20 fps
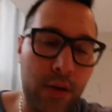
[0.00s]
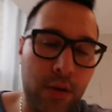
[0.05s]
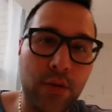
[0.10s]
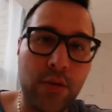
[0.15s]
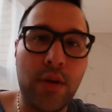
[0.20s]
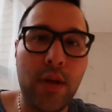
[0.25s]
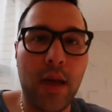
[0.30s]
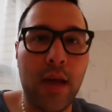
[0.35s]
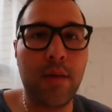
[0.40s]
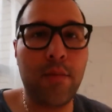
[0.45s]

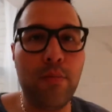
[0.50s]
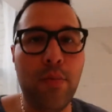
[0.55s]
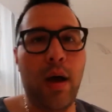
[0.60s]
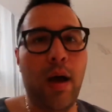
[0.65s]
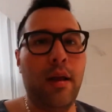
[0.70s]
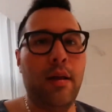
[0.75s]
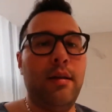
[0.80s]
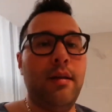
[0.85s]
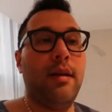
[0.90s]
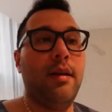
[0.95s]
today but
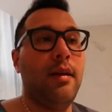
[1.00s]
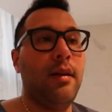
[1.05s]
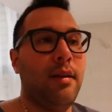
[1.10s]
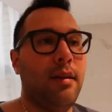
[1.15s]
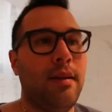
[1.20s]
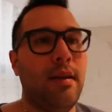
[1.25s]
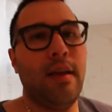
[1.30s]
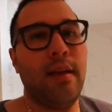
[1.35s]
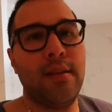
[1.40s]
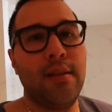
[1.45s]

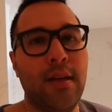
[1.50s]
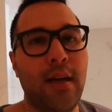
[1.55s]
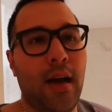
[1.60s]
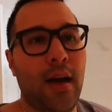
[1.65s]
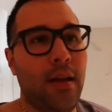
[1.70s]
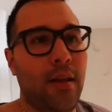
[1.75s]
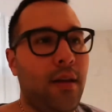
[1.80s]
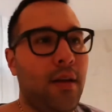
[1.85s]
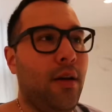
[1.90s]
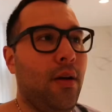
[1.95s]
thanks God
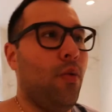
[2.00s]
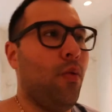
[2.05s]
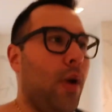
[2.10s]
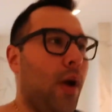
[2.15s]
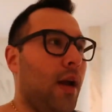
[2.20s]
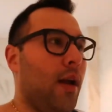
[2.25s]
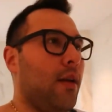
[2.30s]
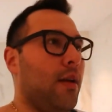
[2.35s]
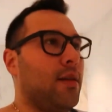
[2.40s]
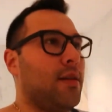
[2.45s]
it didn't
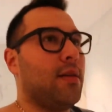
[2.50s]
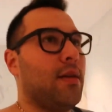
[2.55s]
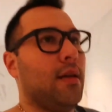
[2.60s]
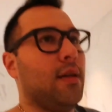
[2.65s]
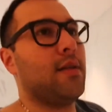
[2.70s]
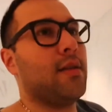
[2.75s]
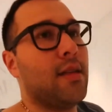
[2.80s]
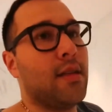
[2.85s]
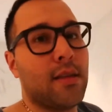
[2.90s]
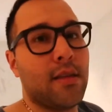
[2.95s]
rain He
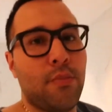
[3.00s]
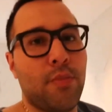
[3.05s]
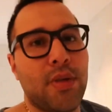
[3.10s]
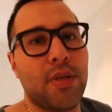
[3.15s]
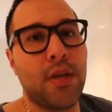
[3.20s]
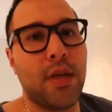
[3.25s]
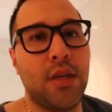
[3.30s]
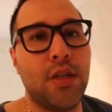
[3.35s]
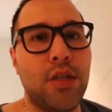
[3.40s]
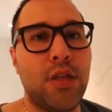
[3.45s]
says
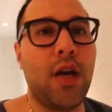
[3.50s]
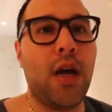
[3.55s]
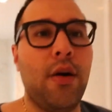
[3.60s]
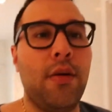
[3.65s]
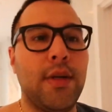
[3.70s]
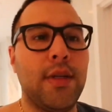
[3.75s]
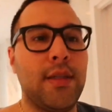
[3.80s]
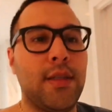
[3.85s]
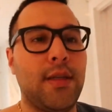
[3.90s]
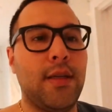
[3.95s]
60%
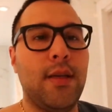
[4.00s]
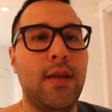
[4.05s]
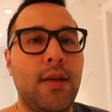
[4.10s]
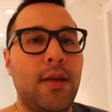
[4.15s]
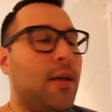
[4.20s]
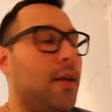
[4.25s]
showers